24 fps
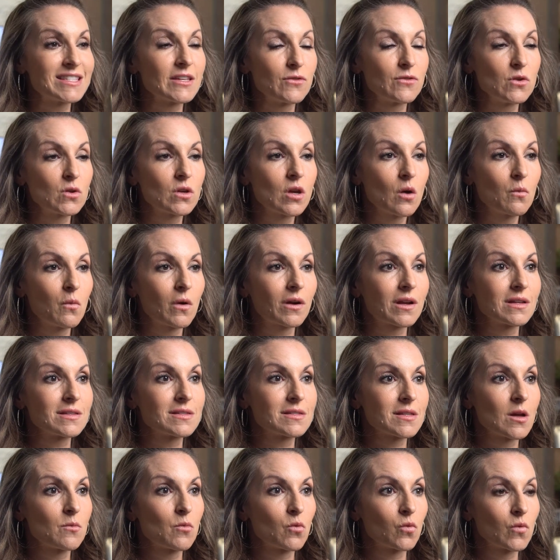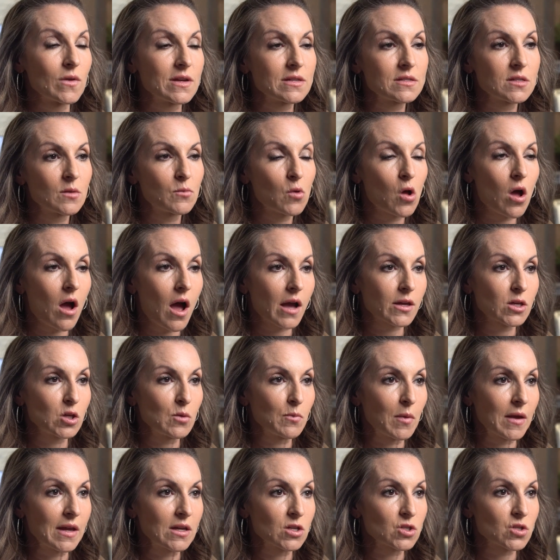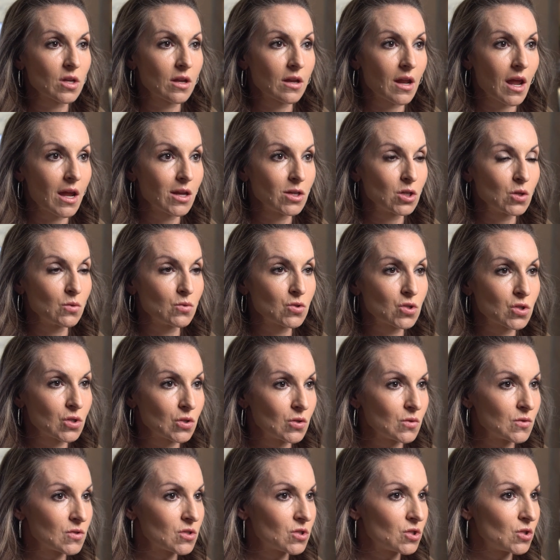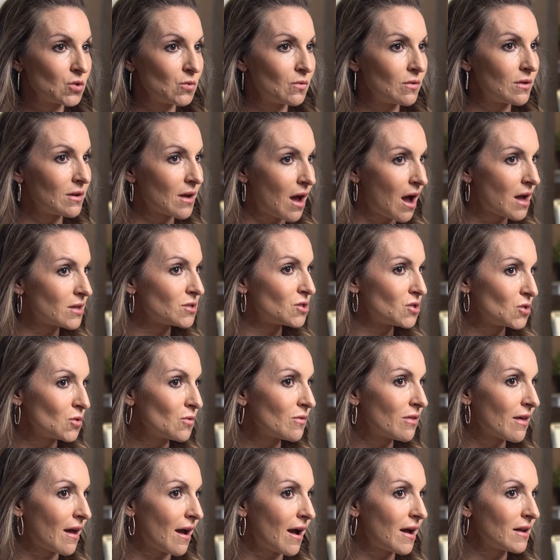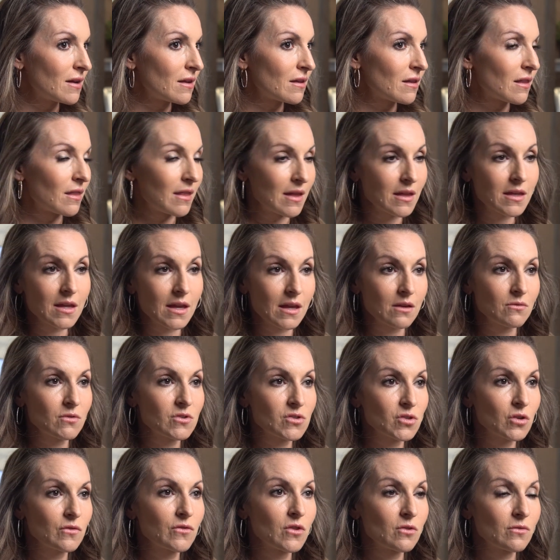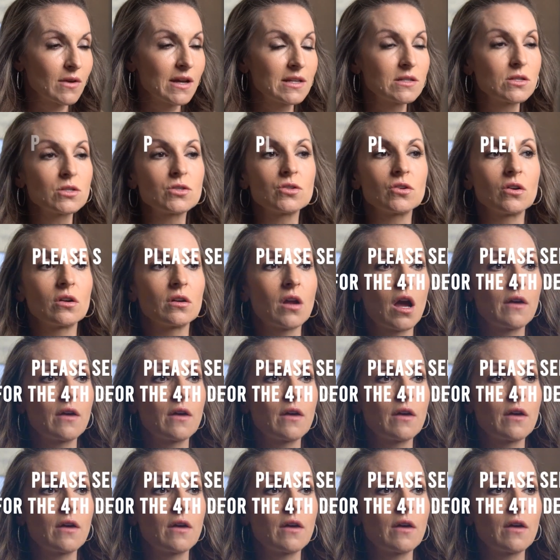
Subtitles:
if you can work in some reasonable occupation and you choose to not do that, they can reserve the right to turn